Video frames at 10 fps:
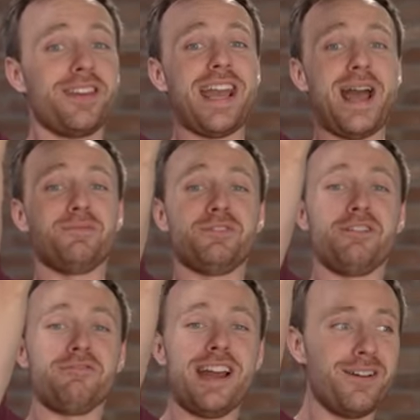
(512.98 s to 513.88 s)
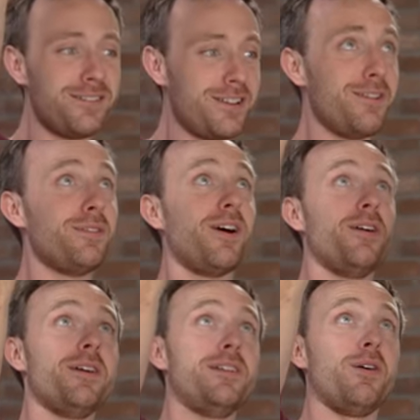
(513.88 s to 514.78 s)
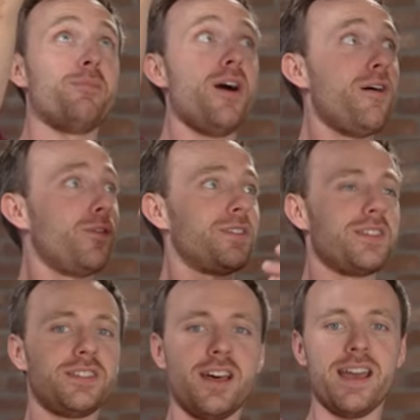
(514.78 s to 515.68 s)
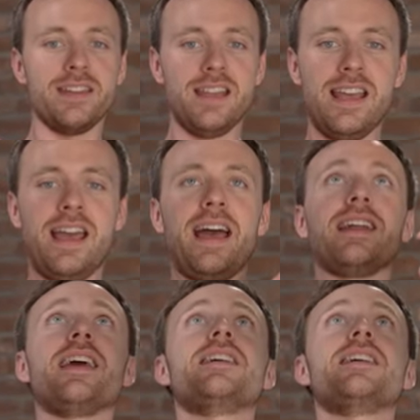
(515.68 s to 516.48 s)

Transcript: camera around you, and, uh, you know, above or to the side and get